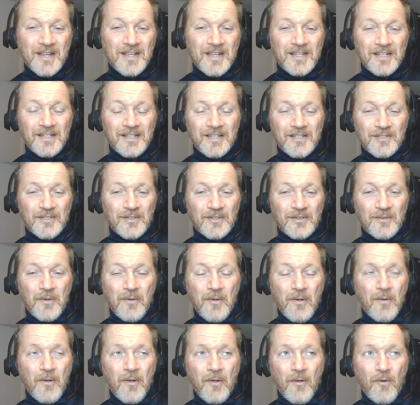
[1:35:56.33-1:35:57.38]
is
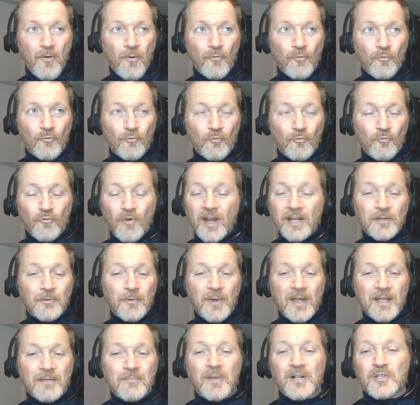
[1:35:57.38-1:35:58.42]
right
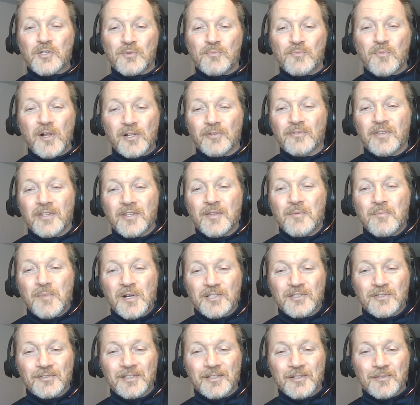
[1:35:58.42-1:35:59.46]
away much smaller than the
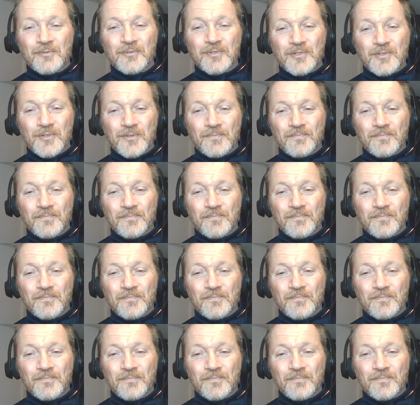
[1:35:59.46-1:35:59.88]
muscle literature.